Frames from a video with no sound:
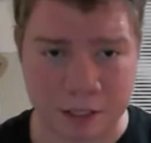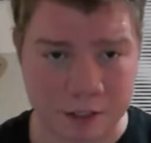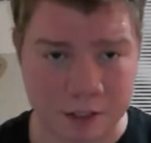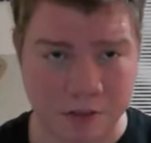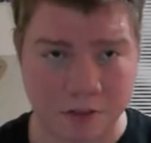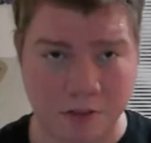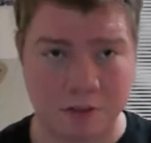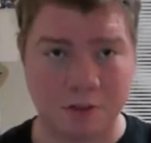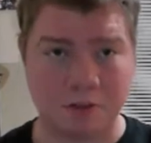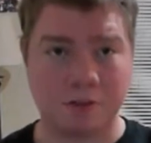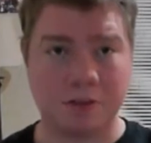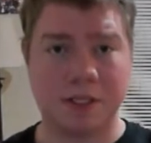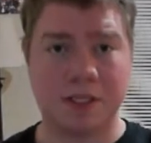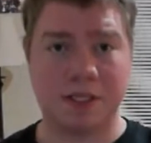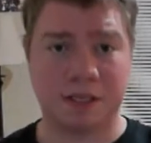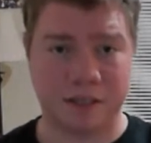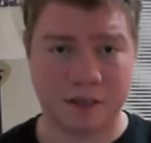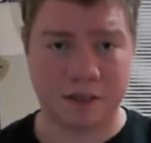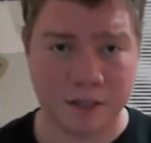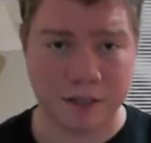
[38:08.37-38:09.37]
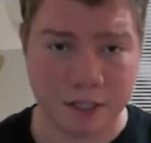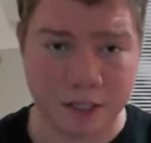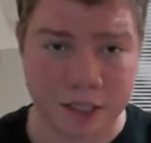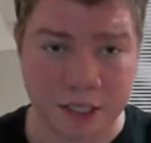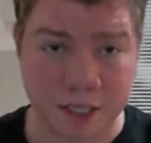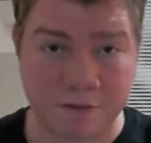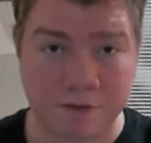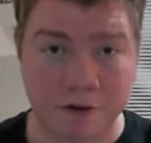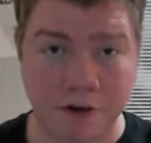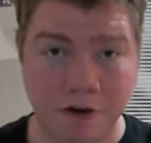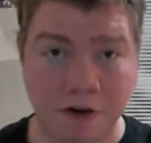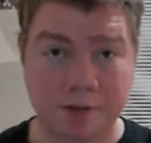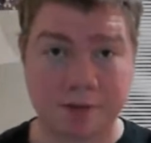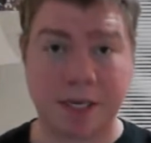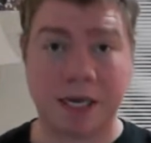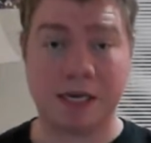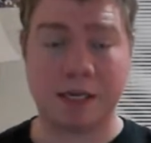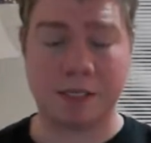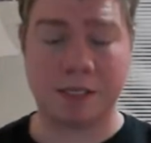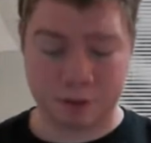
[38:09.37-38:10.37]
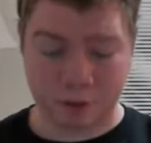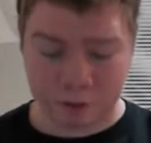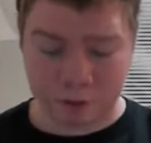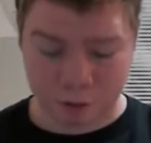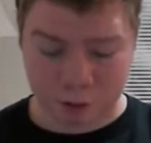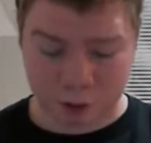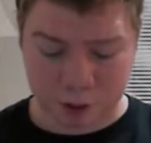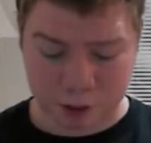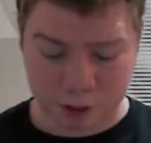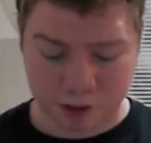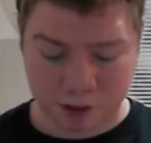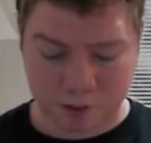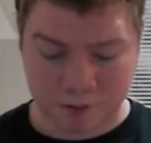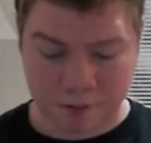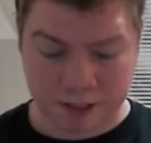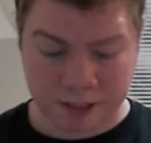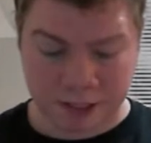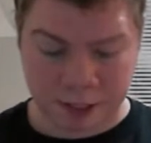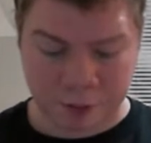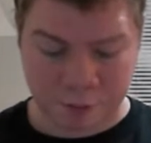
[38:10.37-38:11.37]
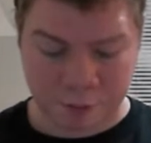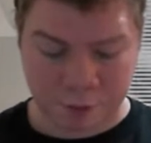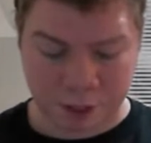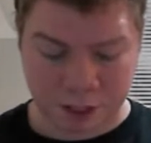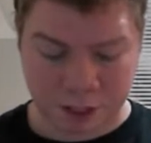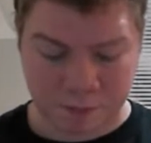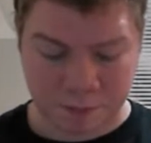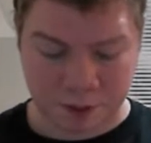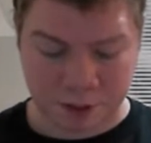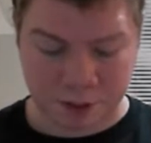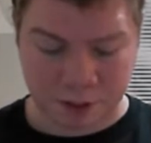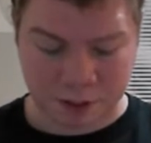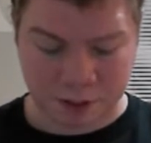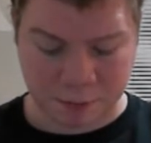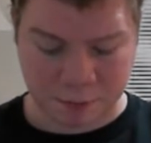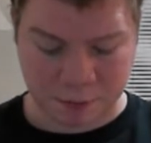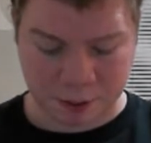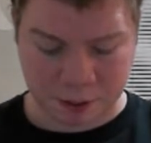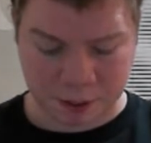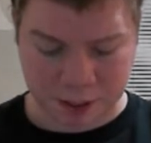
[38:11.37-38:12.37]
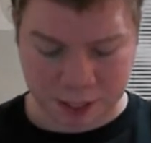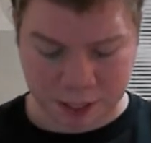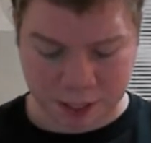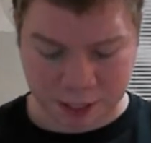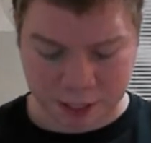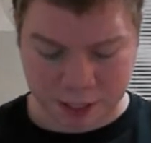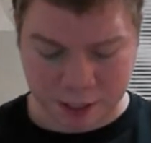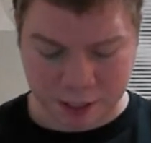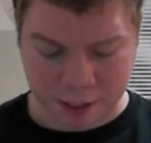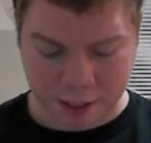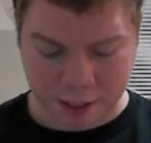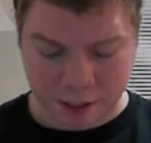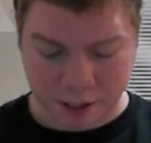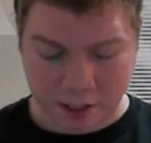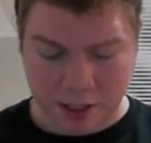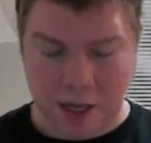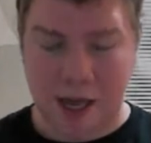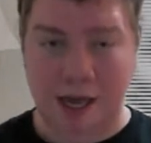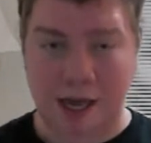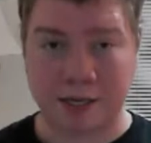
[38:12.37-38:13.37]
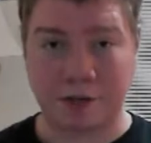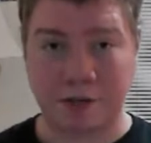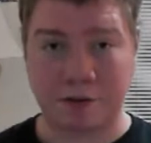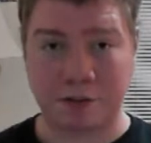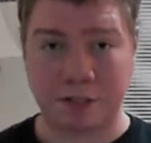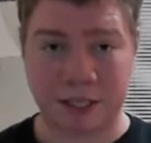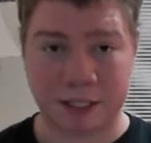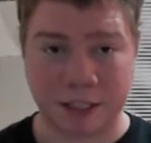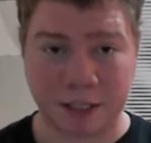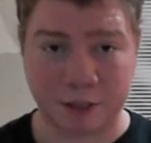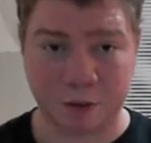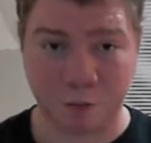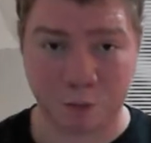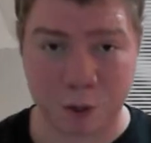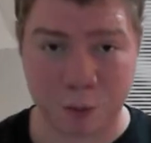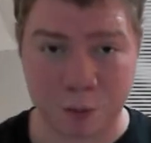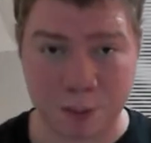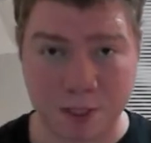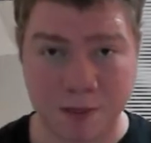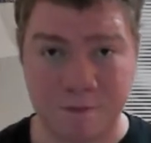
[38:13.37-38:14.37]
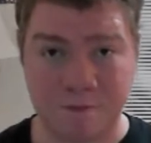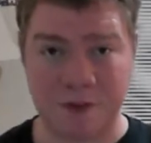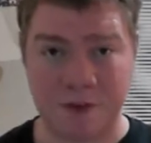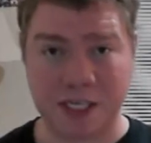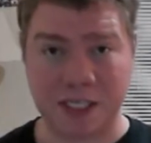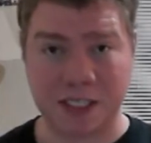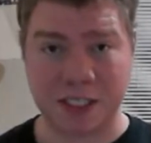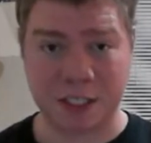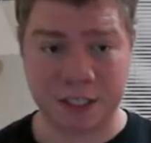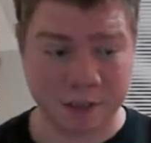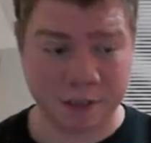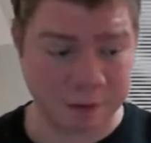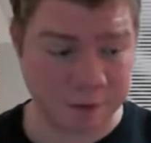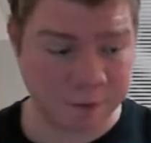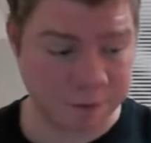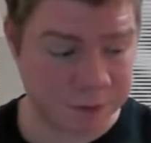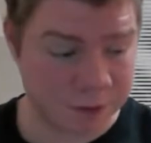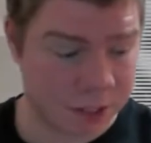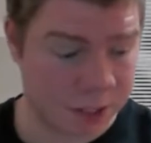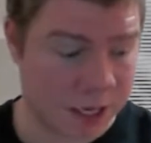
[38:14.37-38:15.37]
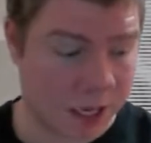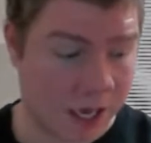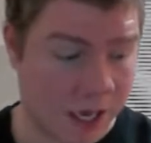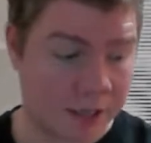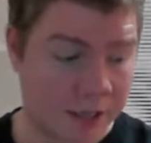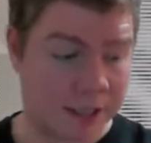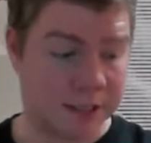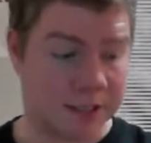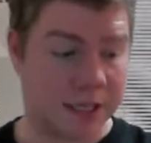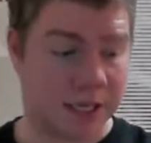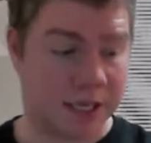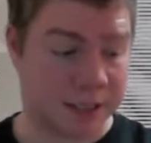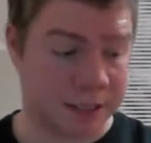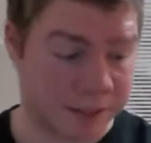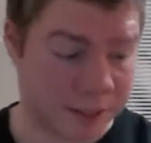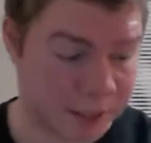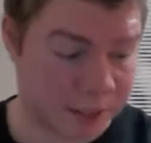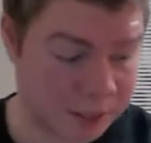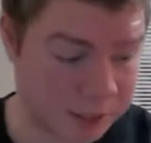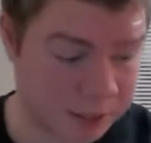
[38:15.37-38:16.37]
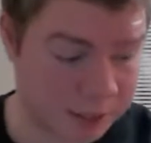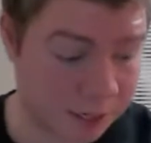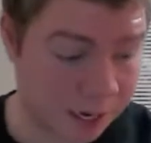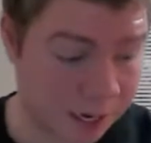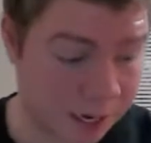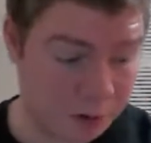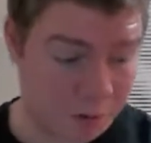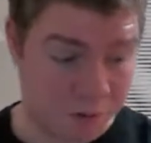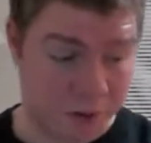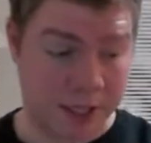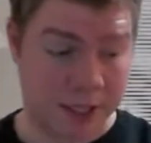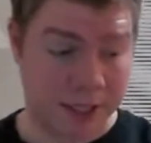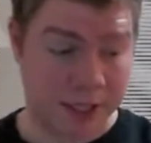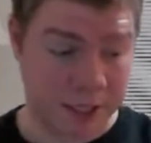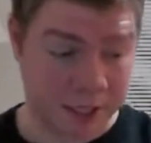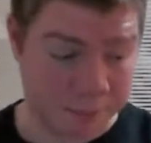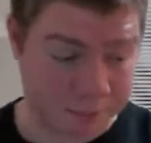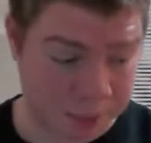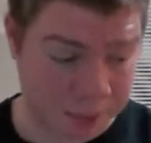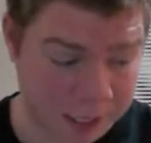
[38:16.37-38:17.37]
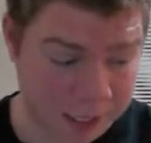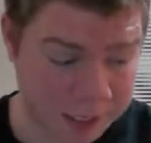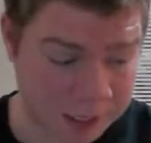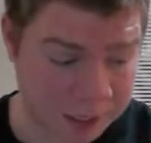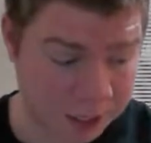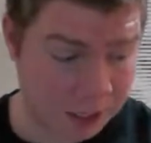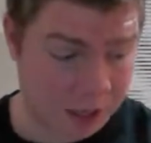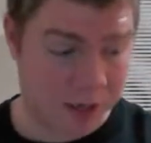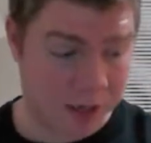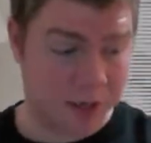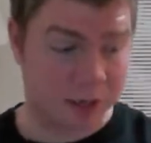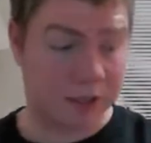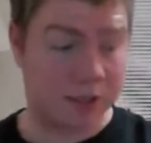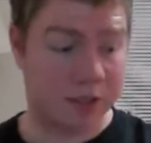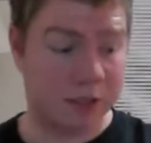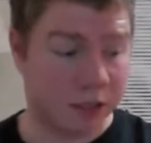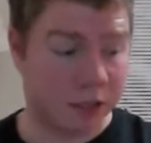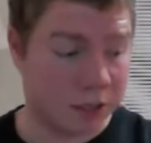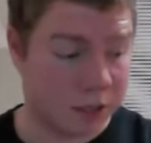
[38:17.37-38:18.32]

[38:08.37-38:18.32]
So, yeah. Even though I'm kind of a little concerned because I read up on something today, I don't think it will be effective. I'll just have to test it out when I get back to Jolly.